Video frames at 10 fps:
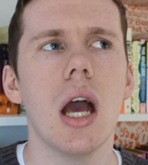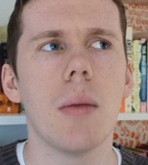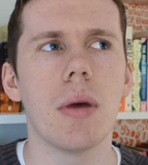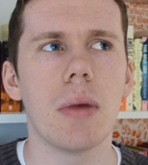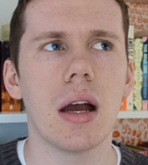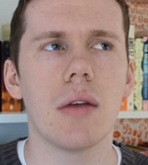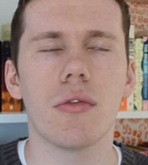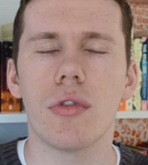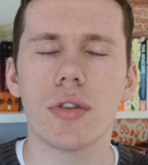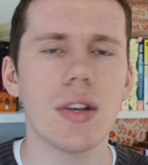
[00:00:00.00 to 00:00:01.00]
But
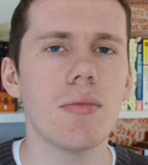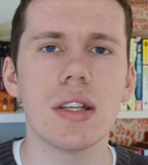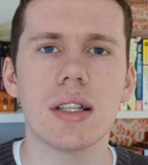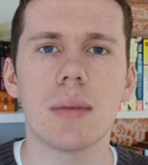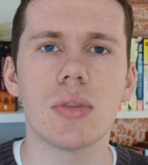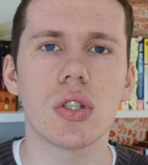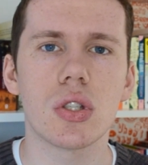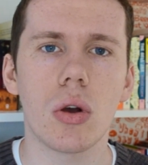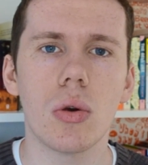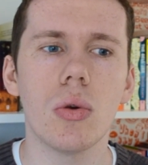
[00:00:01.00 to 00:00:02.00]
for some reason, I'm
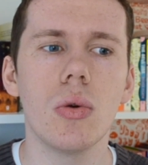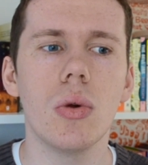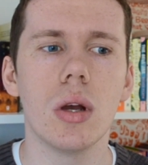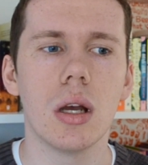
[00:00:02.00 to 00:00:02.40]
so